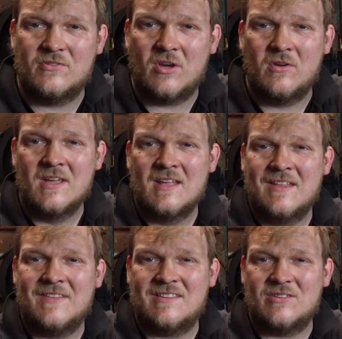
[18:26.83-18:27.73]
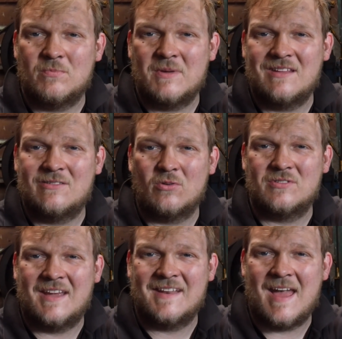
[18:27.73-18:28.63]
So this could be a
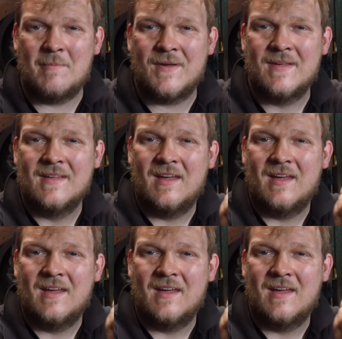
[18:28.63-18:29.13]
dog's head hammer,